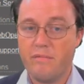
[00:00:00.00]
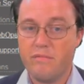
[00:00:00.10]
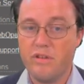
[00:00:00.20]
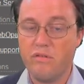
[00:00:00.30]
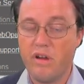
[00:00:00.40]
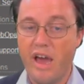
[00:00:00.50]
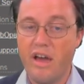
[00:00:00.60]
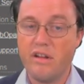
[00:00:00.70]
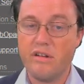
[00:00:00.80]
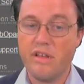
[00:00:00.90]
you
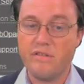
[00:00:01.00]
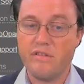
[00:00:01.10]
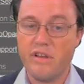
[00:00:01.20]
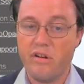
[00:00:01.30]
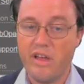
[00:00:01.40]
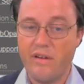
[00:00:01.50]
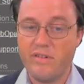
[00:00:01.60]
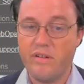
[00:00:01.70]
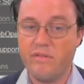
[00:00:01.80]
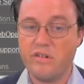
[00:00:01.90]
can't necessarily have a
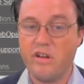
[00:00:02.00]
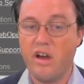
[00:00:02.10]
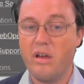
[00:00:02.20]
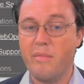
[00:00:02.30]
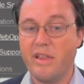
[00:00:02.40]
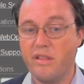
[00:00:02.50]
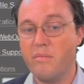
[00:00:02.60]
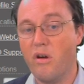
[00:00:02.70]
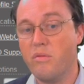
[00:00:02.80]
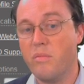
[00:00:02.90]
different time at the
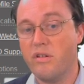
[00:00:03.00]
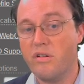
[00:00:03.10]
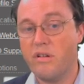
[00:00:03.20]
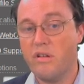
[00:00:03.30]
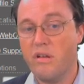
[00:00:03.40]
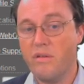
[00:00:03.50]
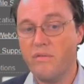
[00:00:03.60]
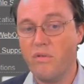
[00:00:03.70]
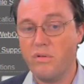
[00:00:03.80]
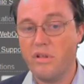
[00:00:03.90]
moment
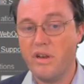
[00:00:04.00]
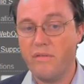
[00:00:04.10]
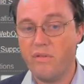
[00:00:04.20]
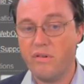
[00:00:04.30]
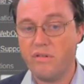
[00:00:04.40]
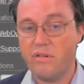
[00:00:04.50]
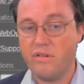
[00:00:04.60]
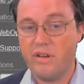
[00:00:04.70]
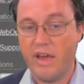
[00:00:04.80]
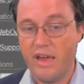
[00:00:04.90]
for the different
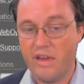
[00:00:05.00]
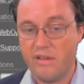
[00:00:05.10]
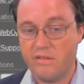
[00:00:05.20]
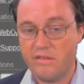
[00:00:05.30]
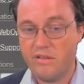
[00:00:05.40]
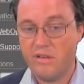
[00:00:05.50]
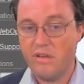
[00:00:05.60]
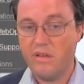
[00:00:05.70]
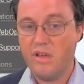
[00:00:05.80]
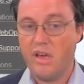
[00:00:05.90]
days.
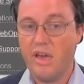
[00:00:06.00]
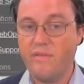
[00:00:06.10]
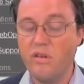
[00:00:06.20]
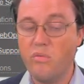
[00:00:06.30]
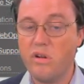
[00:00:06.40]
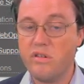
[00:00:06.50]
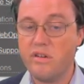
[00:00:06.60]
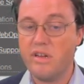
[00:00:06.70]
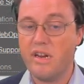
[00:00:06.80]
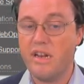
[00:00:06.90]
If you wanted
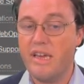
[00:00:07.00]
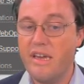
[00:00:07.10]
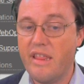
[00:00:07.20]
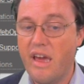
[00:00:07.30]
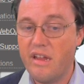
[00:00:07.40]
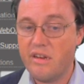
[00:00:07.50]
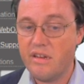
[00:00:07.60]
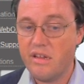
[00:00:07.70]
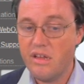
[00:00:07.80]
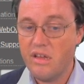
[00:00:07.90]
to clear that,
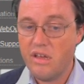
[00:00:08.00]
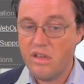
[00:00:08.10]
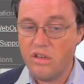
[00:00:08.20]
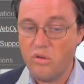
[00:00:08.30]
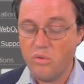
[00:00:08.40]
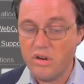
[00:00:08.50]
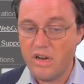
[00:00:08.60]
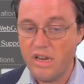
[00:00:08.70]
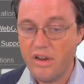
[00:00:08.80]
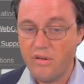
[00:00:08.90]
you would
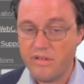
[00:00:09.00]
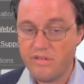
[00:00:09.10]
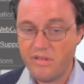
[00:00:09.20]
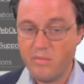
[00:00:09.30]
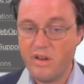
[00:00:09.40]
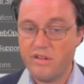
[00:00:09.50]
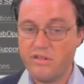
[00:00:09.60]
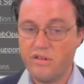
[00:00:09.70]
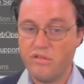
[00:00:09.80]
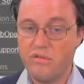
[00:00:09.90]
clear it similar
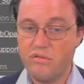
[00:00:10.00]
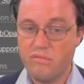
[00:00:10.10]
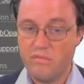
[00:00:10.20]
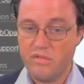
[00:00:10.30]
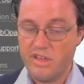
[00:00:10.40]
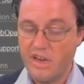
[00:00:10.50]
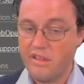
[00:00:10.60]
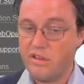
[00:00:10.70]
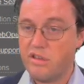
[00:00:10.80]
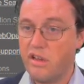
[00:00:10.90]
to the
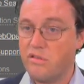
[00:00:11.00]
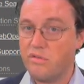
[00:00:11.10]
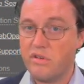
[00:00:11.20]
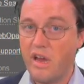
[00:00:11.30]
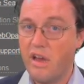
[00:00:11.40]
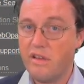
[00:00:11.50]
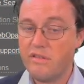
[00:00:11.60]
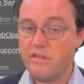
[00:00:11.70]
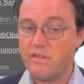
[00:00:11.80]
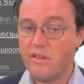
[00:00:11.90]
other scheduled
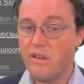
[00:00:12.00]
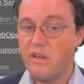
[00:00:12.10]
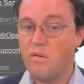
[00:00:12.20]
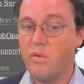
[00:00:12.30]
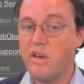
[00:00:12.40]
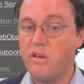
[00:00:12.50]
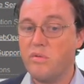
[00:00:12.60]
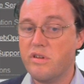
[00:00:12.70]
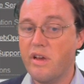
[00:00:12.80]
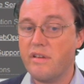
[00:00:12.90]
tasks, where you
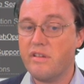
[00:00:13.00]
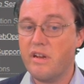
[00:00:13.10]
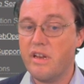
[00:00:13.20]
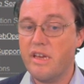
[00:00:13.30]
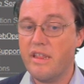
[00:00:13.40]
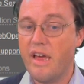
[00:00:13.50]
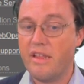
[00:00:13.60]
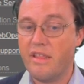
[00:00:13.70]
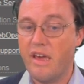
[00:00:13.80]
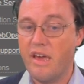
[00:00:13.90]
would just clear
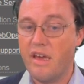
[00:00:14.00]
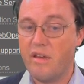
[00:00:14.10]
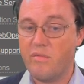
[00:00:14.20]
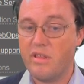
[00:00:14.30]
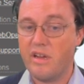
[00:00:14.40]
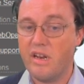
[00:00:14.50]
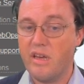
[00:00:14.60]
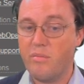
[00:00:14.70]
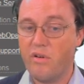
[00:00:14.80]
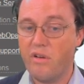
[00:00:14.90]
that there with the
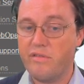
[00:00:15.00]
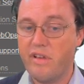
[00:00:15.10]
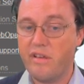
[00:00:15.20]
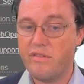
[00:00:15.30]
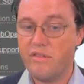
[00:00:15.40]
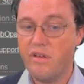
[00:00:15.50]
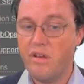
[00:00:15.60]
clear process,